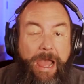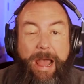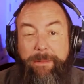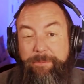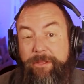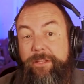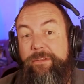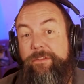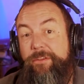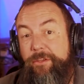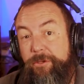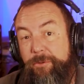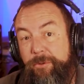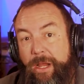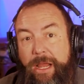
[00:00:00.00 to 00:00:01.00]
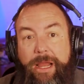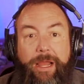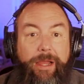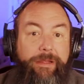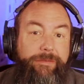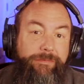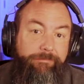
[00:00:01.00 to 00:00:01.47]
Applicant 2
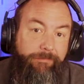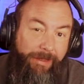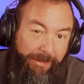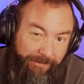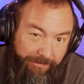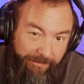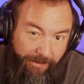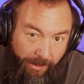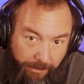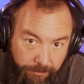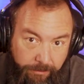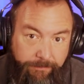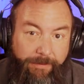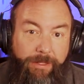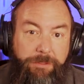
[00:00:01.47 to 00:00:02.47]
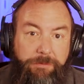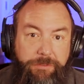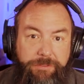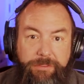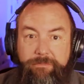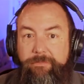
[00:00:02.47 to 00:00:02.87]
has 1,800 followers,